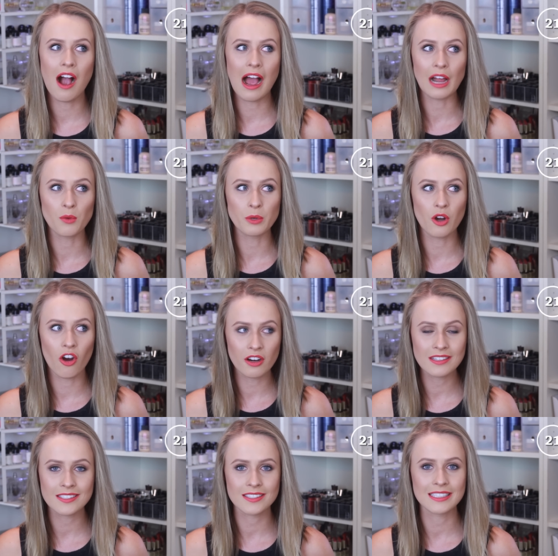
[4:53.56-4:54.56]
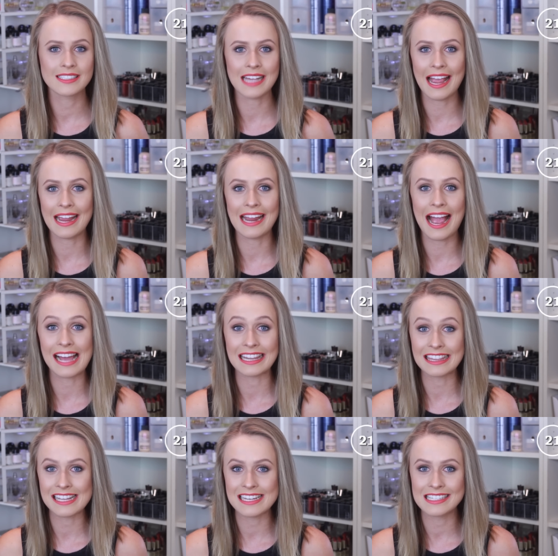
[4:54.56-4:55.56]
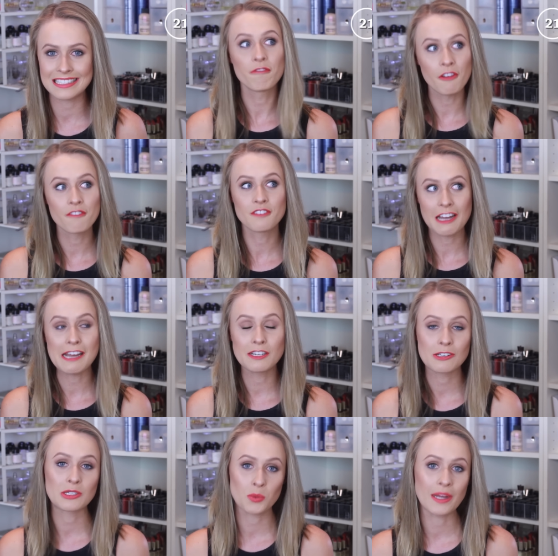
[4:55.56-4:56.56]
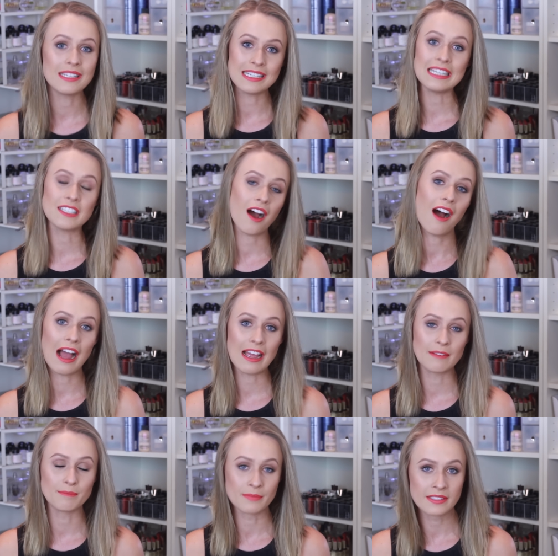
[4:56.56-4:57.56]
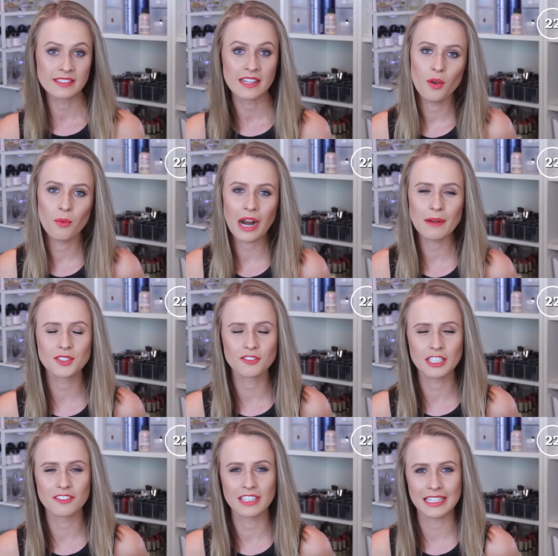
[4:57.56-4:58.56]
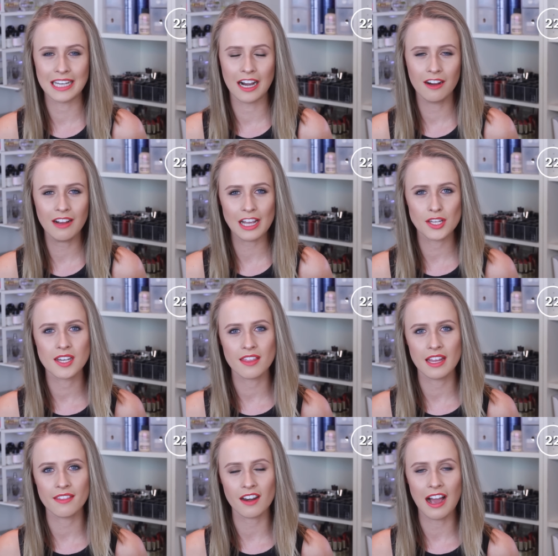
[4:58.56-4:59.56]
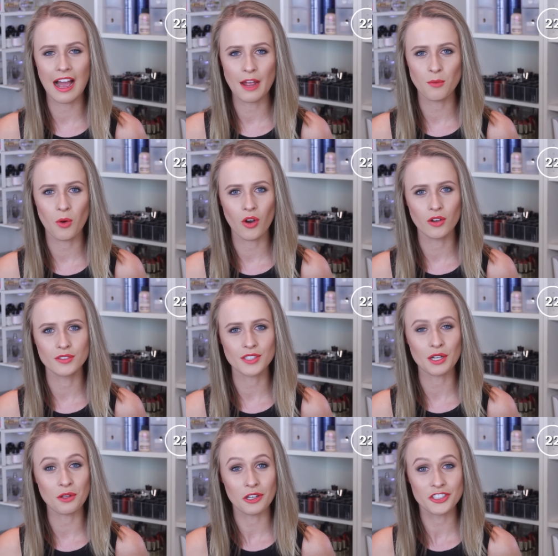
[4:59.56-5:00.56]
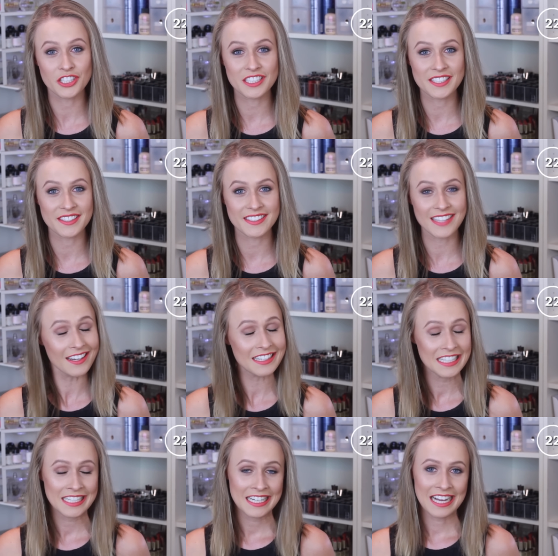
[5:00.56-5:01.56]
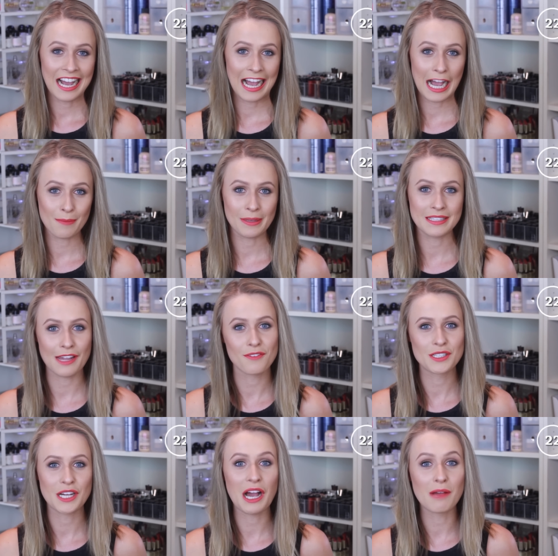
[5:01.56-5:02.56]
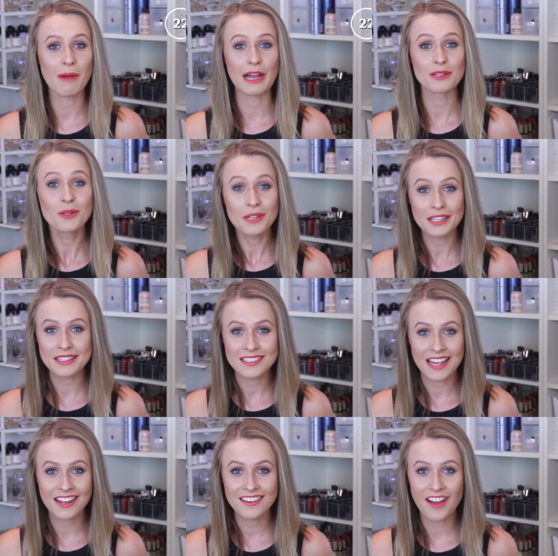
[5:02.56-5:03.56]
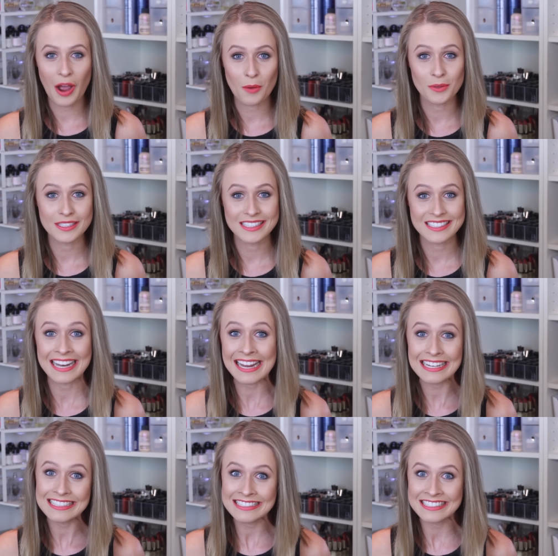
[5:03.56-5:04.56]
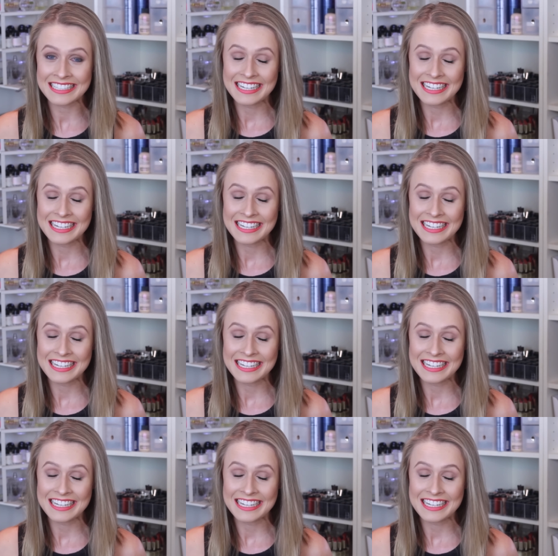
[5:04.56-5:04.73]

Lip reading: I would honestly say at least 15 to 20 times. When I was really, really young, I used to think that I was allergic to the sun because every time I'd look at the sun, I would sneeze.